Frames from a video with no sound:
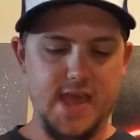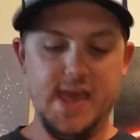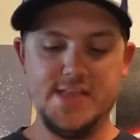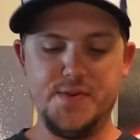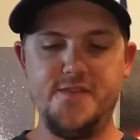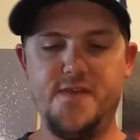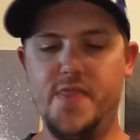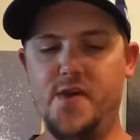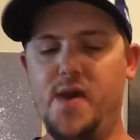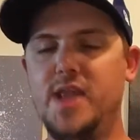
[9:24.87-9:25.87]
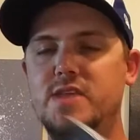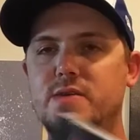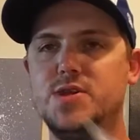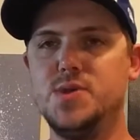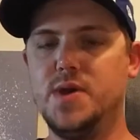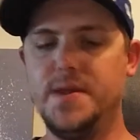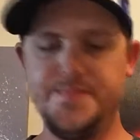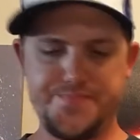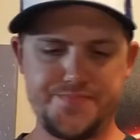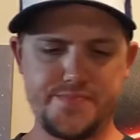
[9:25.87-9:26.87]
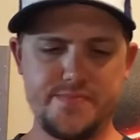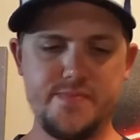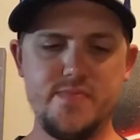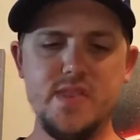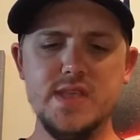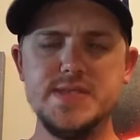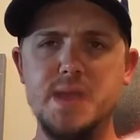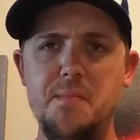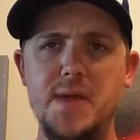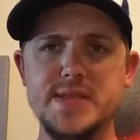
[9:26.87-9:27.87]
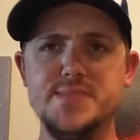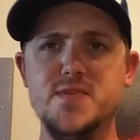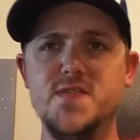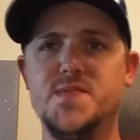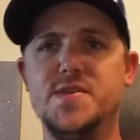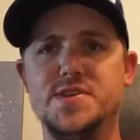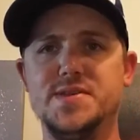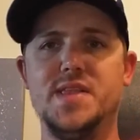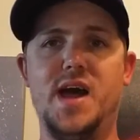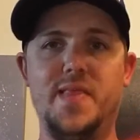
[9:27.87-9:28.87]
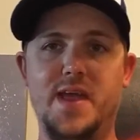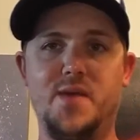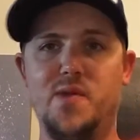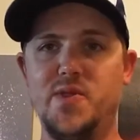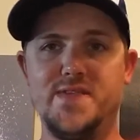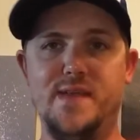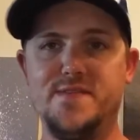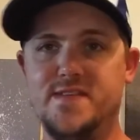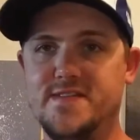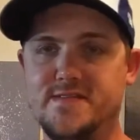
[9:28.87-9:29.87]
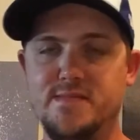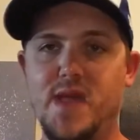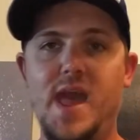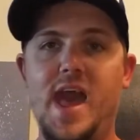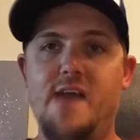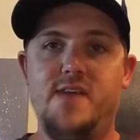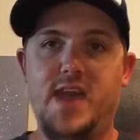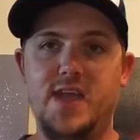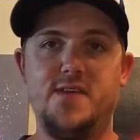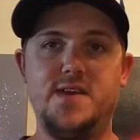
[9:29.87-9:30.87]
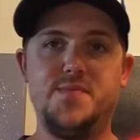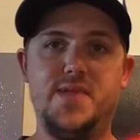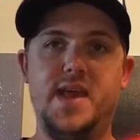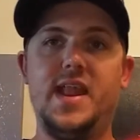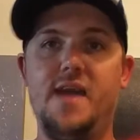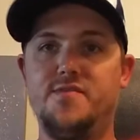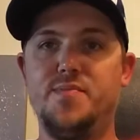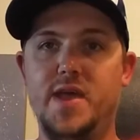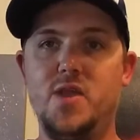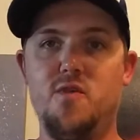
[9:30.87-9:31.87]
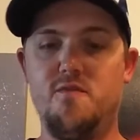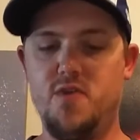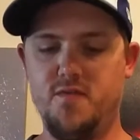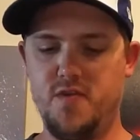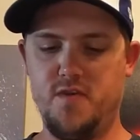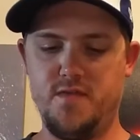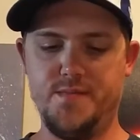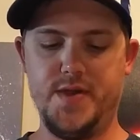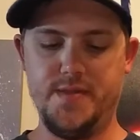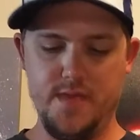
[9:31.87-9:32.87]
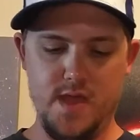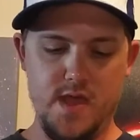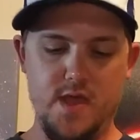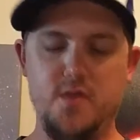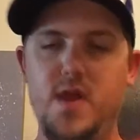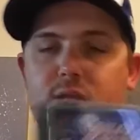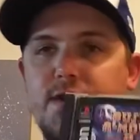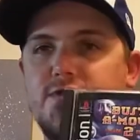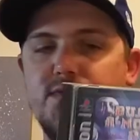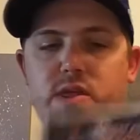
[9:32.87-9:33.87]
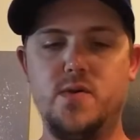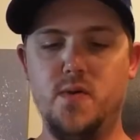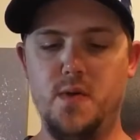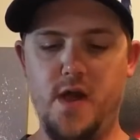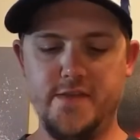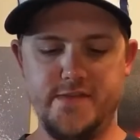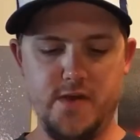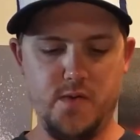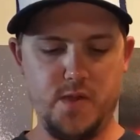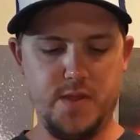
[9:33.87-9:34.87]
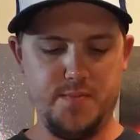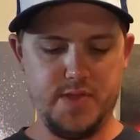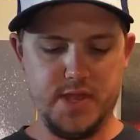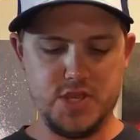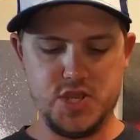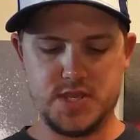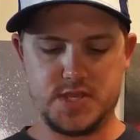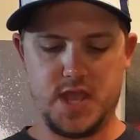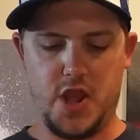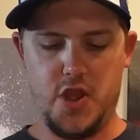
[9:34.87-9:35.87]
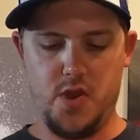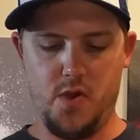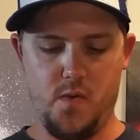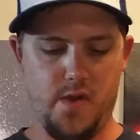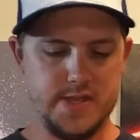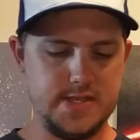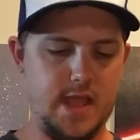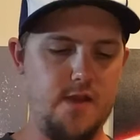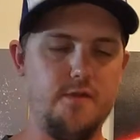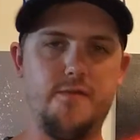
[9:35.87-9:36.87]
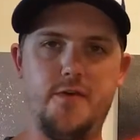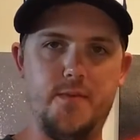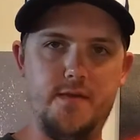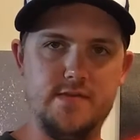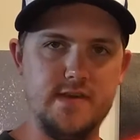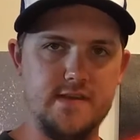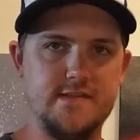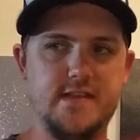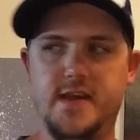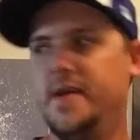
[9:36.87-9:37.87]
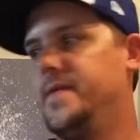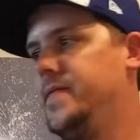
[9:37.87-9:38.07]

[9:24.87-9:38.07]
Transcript: It's pretty fun though. I do enjoy some Bust a Moves, but it's just not like one of those games I just have a hankering to play and have to play it over and over and over. But anyways, really cool. Also complete, just no styrofoam. Everything is there.